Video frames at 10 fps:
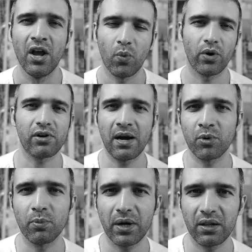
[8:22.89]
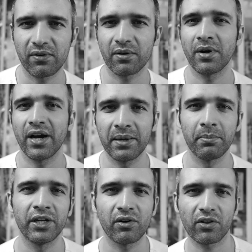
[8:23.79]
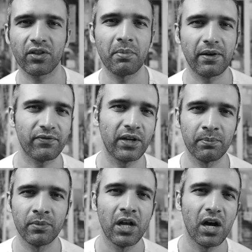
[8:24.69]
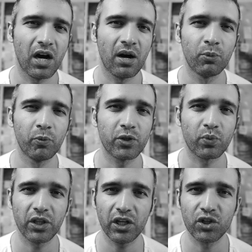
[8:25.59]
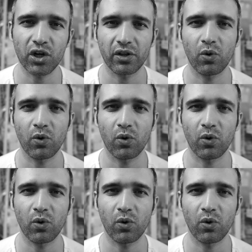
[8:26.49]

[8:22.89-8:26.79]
where Ram Gopal Varma and Mani Ratnam have done movies with each other.